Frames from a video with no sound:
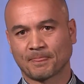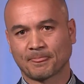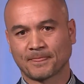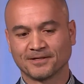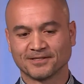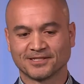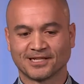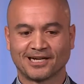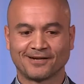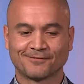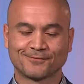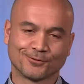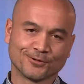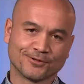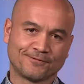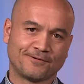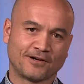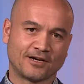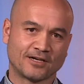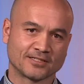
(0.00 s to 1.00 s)
Because after all the
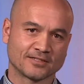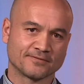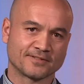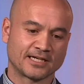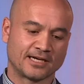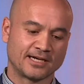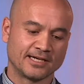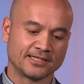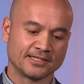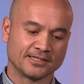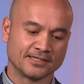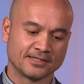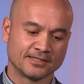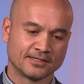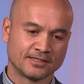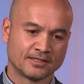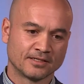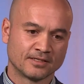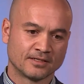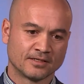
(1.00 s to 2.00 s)
photos are taken,
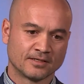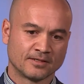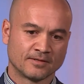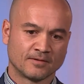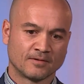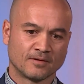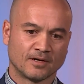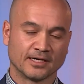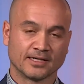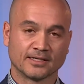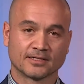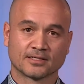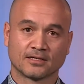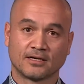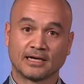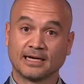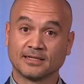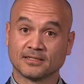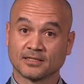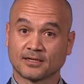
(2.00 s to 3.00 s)
I guess
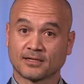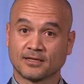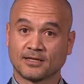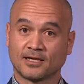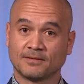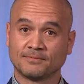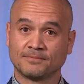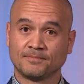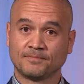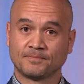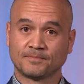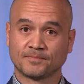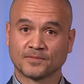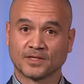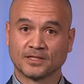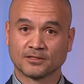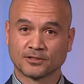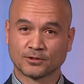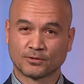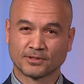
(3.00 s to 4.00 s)
like as a club,
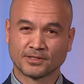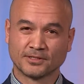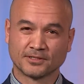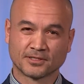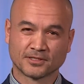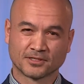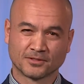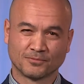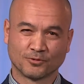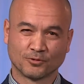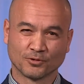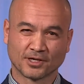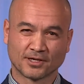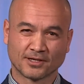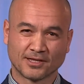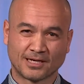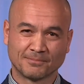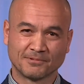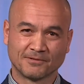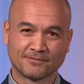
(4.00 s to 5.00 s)
and talking to some more of the
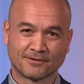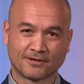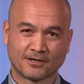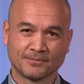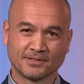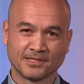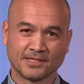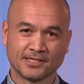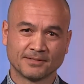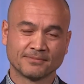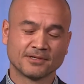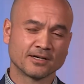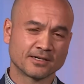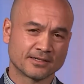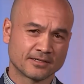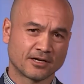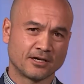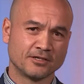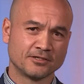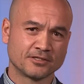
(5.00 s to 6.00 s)
club environment here, but
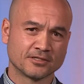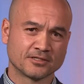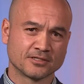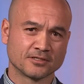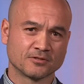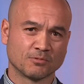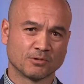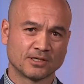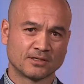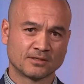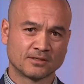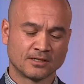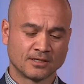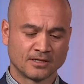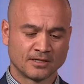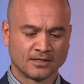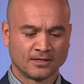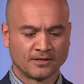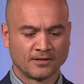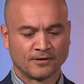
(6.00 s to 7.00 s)
coaches as well,
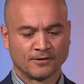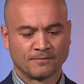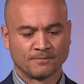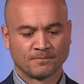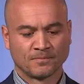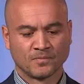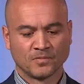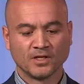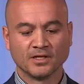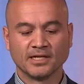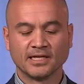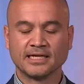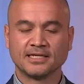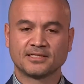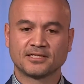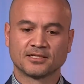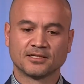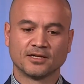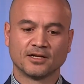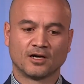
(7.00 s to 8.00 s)
you need
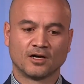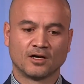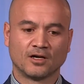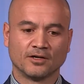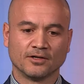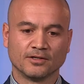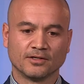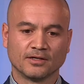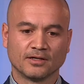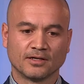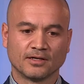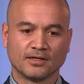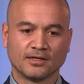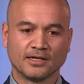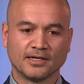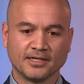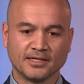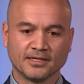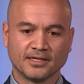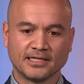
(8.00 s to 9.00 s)
to know
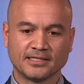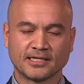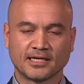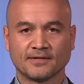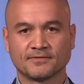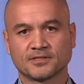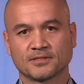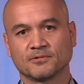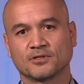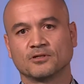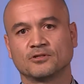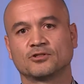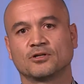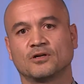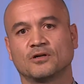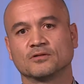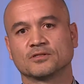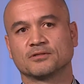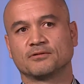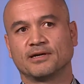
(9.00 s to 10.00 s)
and you need to have some
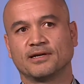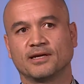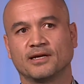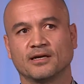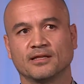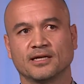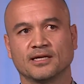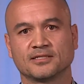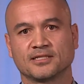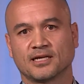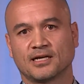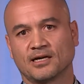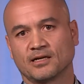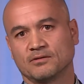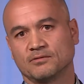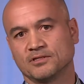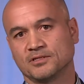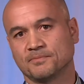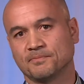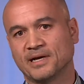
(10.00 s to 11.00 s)
controls around how that
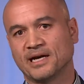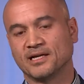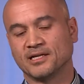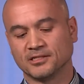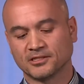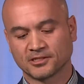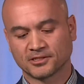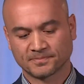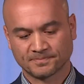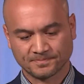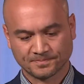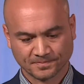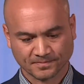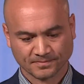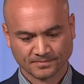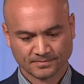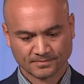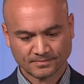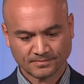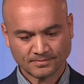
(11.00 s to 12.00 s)
data is managed.
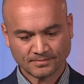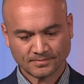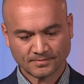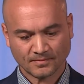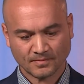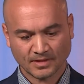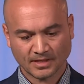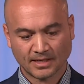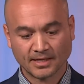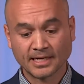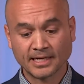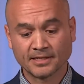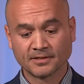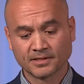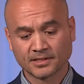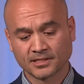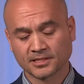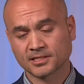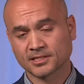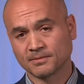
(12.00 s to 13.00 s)
And here
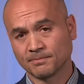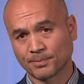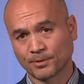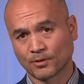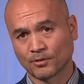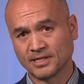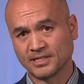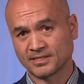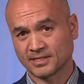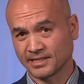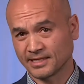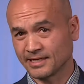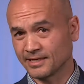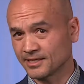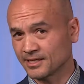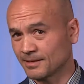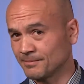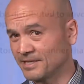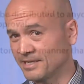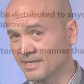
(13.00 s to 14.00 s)
are just some points, again,
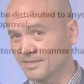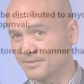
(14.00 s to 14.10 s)
coming